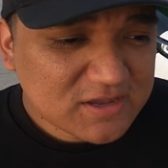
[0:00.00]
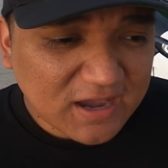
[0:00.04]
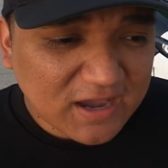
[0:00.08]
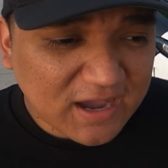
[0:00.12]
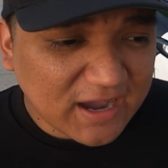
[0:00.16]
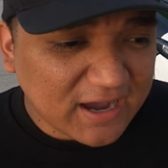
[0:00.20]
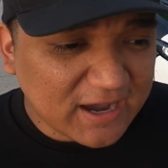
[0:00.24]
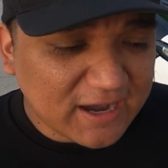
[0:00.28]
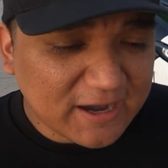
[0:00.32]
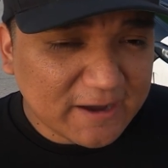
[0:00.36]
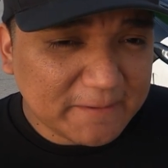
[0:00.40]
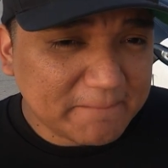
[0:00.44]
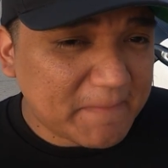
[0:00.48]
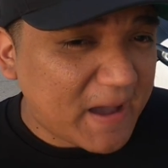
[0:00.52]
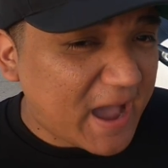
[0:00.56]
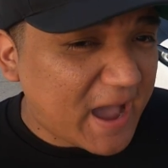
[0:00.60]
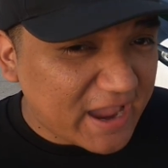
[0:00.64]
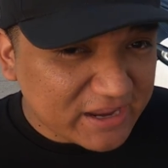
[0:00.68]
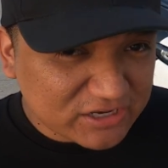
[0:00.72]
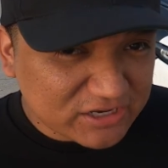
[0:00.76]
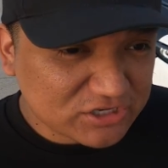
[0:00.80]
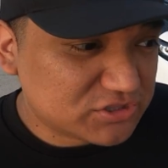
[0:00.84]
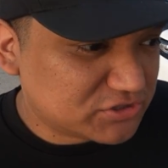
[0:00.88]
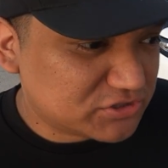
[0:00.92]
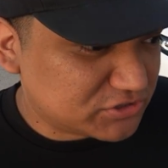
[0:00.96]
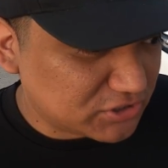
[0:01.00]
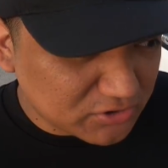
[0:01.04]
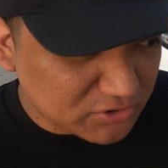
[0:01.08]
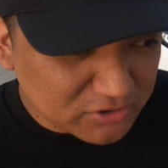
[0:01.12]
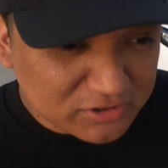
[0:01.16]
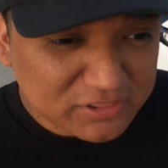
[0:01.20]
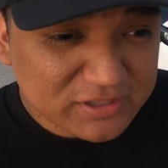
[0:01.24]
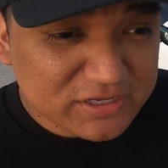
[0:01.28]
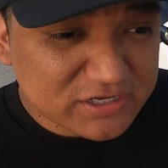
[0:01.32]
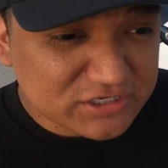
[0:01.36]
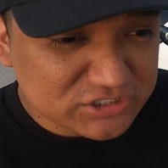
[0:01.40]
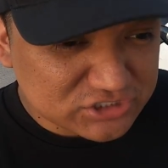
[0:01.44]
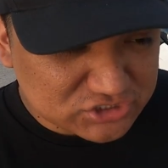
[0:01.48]
I
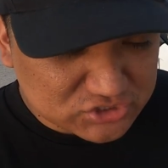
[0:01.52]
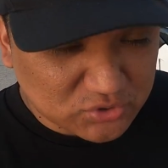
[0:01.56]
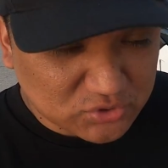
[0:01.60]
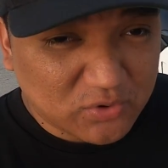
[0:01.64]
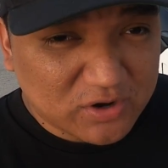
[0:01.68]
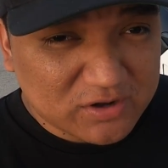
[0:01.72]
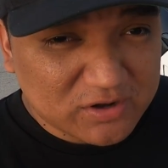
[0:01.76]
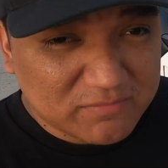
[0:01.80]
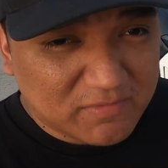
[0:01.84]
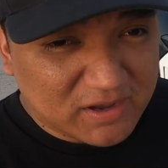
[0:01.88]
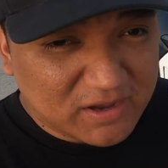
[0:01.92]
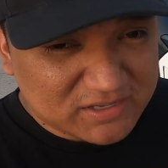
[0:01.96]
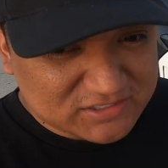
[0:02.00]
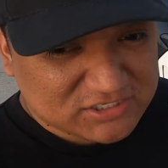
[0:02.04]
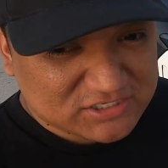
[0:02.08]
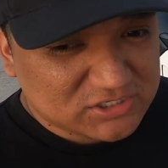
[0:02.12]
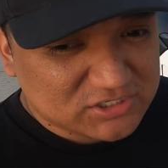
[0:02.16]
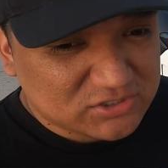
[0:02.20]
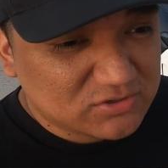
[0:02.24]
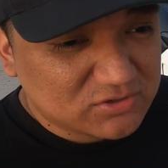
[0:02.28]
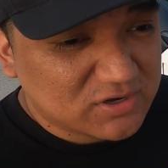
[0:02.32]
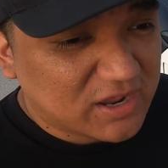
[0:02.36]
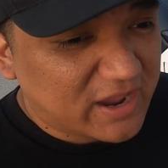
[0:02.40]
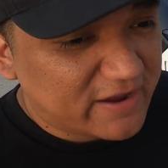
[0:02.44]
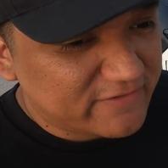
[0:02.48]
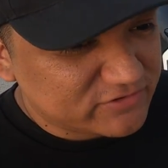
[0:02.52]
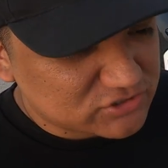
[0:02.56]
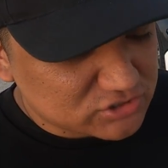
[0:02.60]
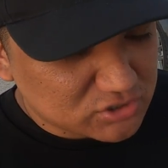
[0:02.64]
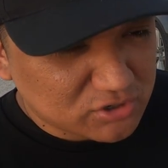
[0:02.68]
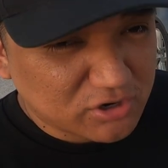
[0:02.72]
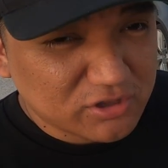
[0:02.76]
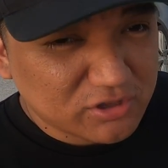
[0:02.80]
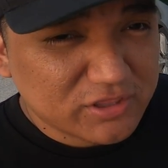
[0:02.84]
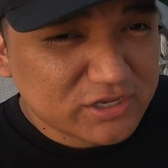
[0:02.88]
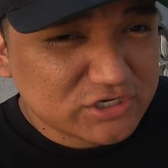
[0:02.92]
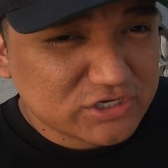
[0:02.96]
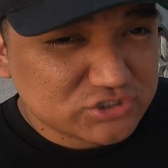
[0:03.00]
thoroughly enjoyed my tune. I
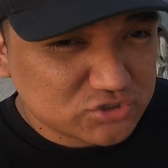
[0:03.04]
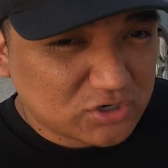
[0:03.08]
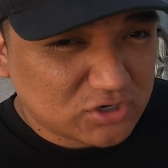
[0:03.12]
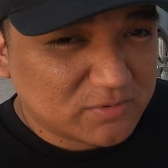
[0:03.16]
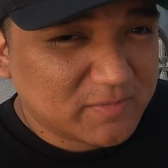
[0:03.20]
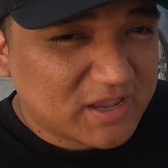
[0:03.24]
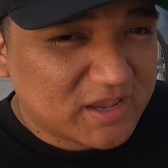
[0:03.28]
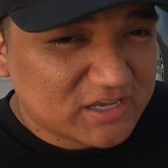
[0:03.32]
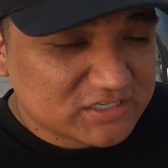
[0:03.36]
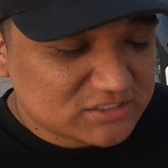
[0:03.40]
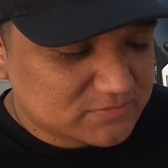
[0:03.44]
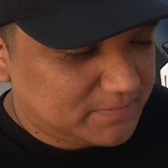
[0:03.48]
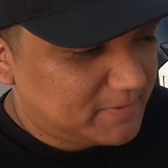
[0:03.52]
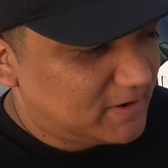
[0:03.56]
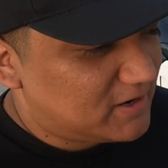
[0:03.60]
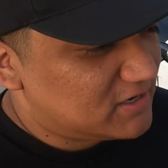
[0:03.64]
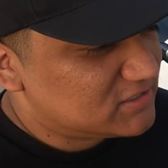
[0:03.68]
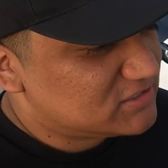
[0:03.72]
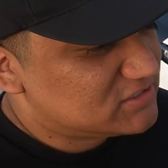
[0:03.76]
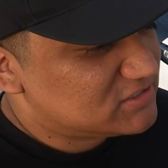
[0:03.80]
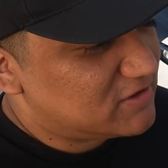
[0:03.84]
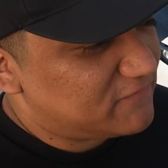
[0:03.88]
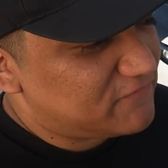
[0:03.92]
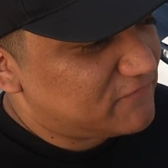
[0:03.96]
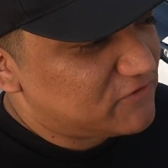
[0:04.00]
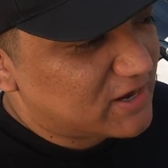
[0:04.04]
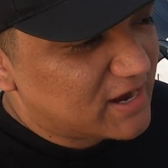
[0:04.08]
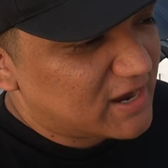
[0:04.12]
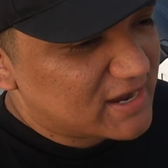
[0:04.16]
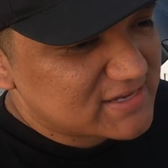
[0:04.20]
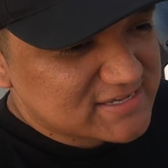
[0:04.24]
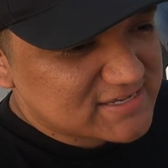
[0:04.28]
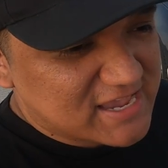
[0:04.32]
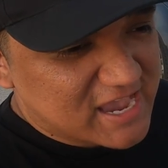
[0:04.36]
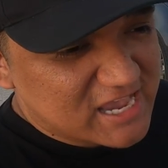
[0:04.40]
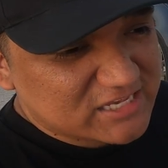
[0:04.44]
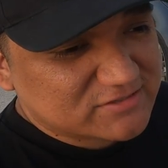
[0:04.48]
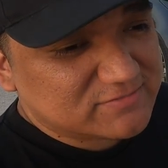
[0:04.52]
thoroughly enjoyed my experience. If you
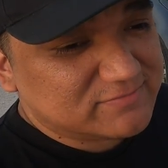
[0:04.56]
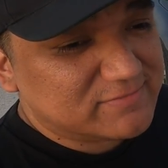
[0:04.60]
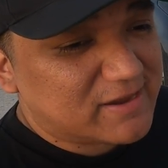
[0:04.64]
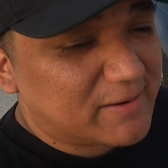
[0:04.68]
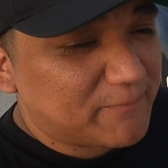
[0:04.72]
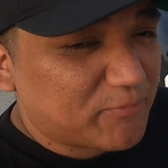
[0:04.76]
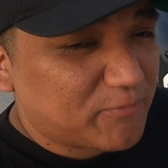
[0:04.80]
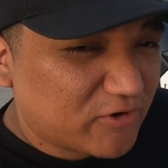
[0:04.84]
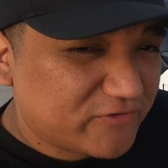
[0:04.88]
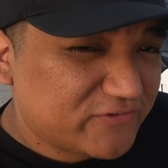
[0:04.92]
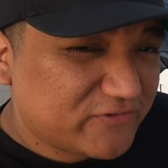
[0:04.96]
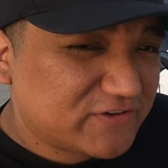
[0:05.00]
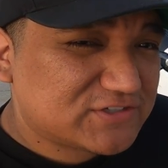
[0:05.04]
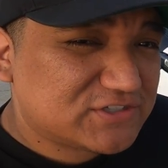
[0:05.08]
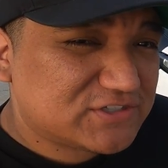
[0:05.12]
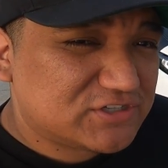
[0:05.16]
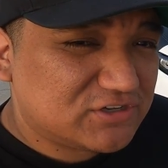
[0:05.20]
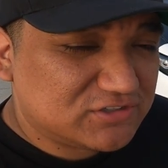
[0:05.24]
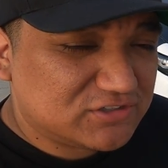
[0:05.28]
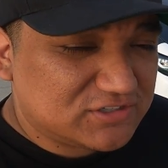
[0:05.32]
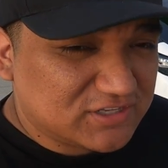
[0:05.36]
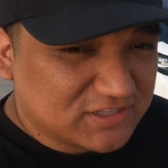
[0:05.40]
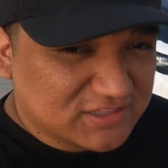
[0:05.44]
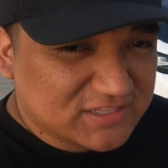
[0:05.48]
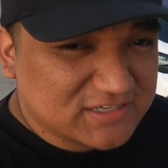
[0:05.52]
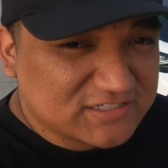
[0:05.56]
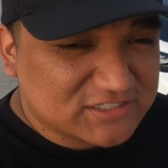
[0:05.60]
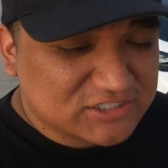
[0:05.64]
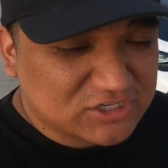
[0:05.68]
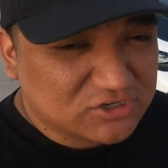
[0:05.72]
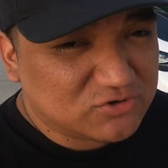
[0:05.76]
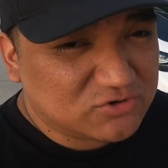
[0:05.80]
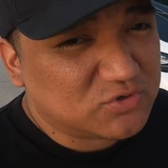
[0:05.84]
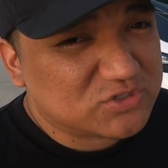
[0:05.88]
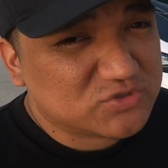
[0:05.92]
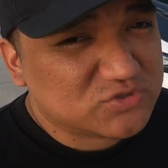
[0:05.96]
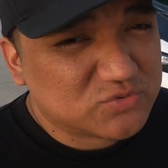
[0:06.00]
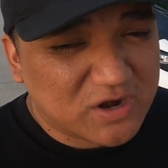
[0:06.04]
guys ask me my previous tune to this
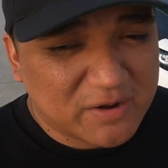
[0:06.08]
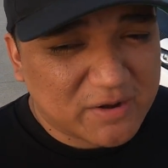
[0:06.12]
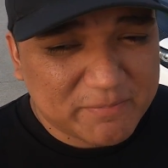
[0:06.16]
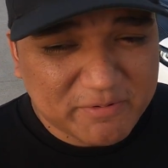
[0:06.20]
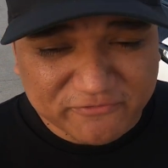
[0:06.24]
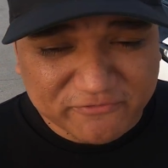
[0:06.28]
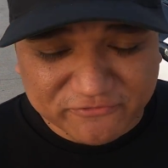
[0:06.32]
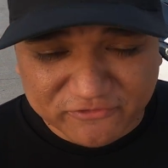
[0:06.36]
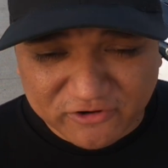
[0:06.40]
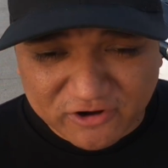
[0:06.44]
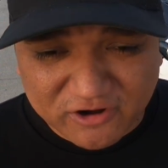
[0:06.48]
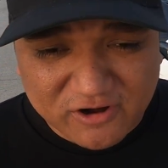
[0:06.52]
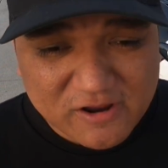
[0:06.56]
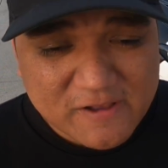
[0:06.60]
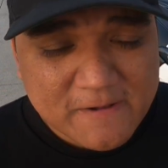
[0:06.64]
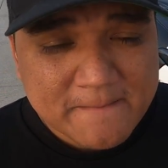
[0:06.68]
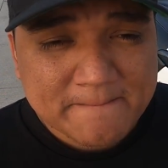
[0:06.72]
tune, which would I prefer?